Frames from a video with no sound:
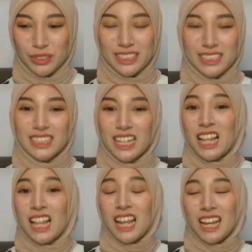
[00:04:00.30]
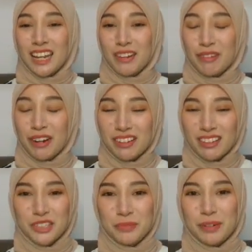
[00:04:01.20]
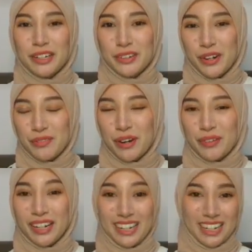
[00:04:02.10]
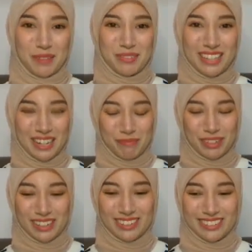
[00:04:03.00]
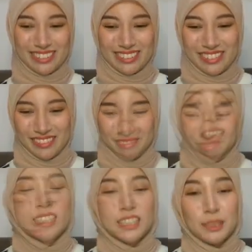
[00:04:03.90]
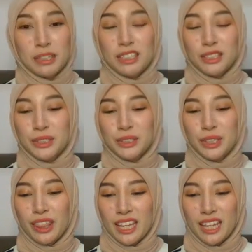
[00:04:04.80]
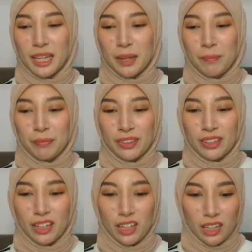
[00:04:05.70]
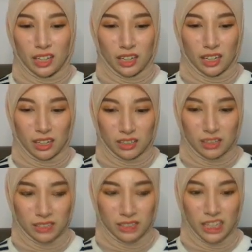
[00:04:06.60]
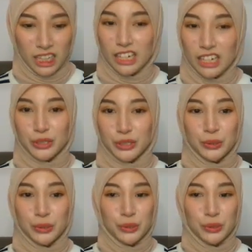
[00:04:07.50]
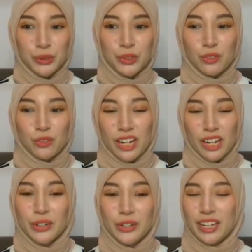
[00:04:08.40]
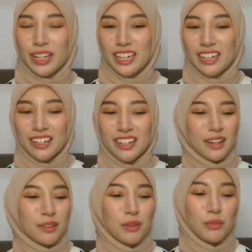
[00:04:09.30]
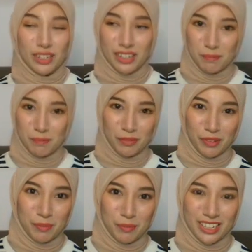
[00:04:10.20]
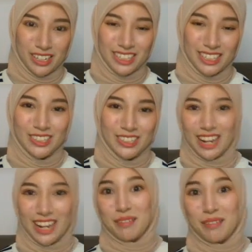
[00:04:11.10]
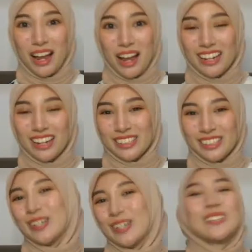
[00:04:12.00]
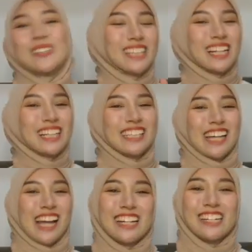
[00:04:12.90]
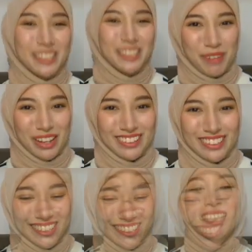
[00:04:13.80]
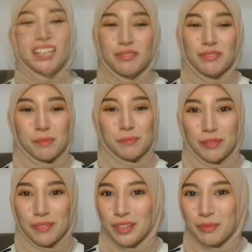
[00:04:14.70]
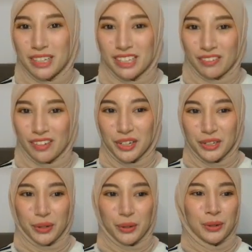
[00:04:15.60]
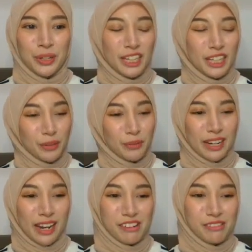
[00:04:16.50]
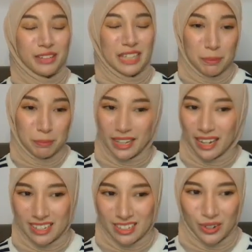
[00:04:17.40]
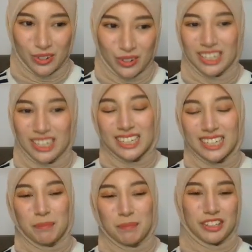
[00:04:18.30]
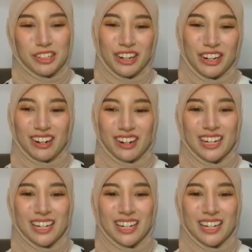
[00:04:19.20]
which is the very last part of our income statement. Similar to the other two ratio here, you want net profit margin to get higher, so still the higher the better. Still from profitability ratio, here we have EPS or earning per share.